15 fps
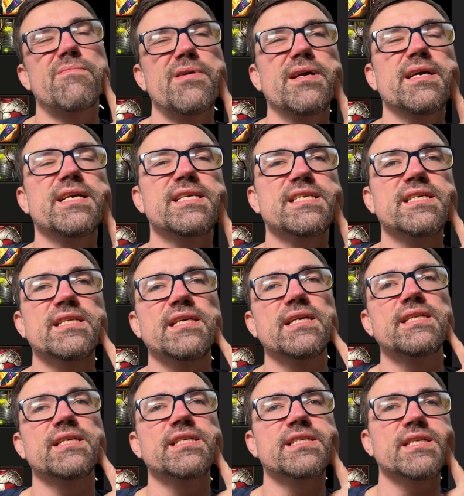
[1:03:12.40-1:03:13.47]
It
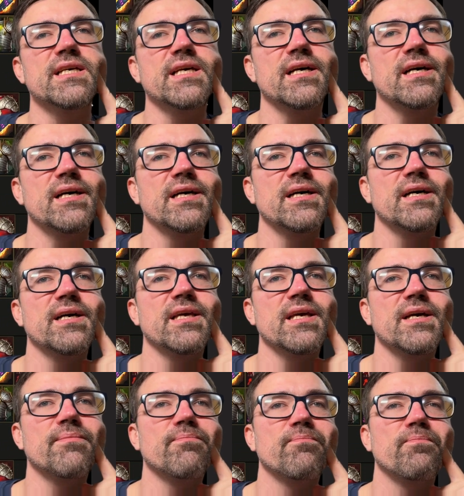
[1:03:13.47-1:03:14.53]
is,
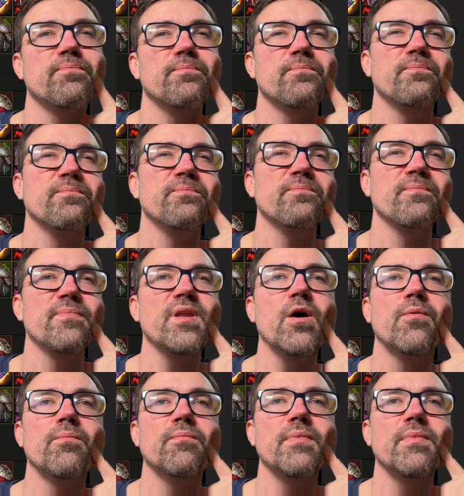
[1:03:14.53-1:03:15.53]
yeah. No.